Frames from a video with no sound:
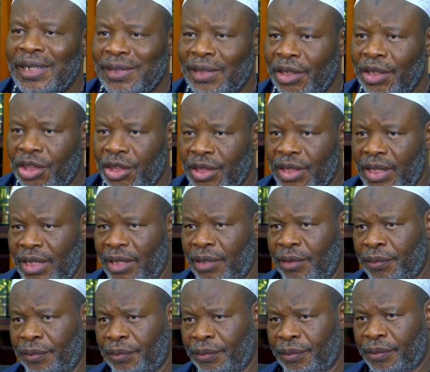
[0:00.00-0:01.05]
is the
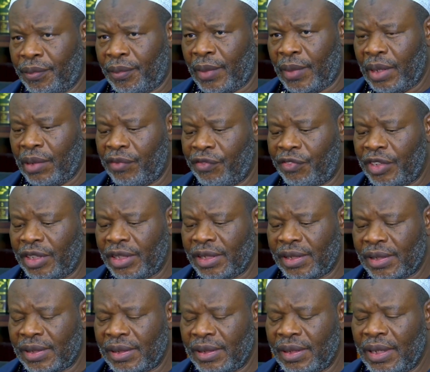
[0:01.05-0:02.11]
journeying.
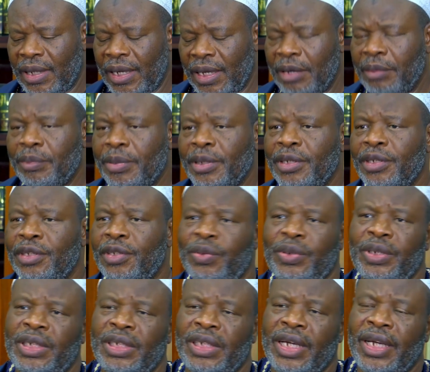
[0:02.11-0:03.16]
Verse number
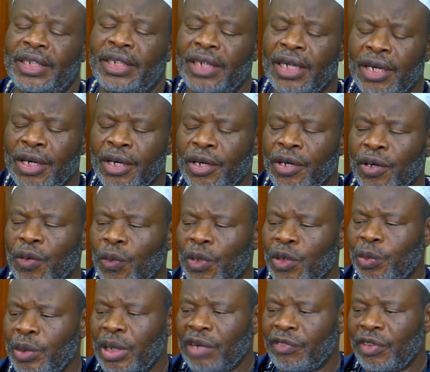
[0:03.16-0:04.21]
28.
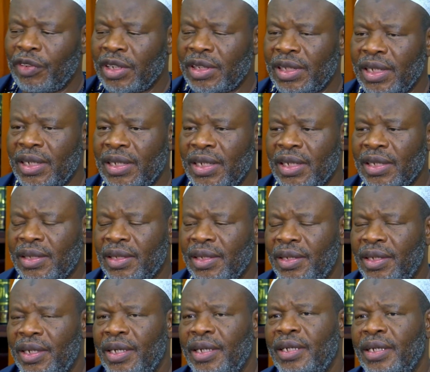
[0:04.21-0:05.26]
What we have not said
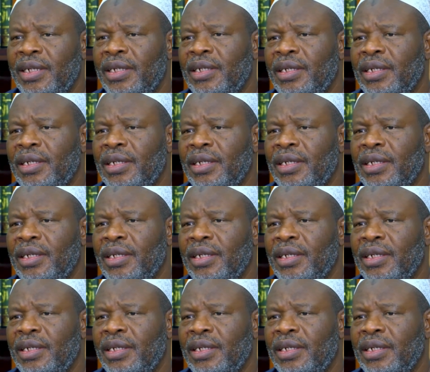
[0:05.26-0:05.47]
yesterday